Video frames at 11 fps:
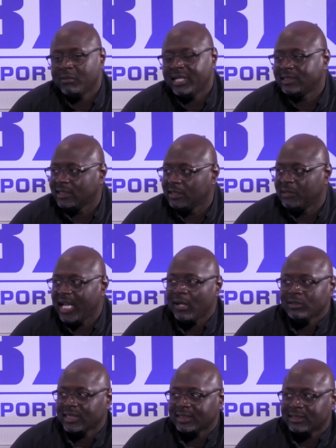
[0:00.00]
nobody see me. How
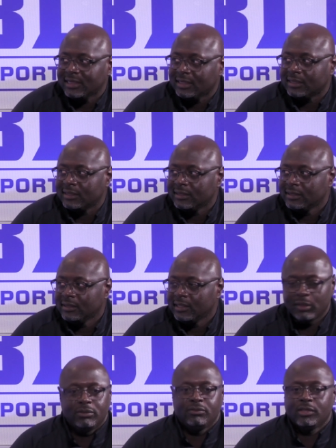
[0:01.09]
is that stealing? They
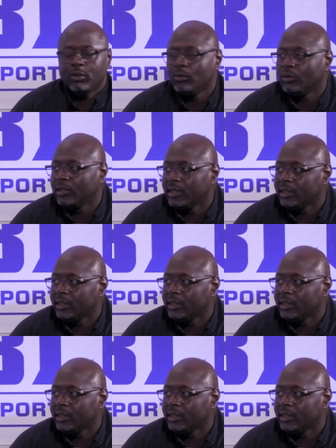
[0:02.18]
don't even know. They'll see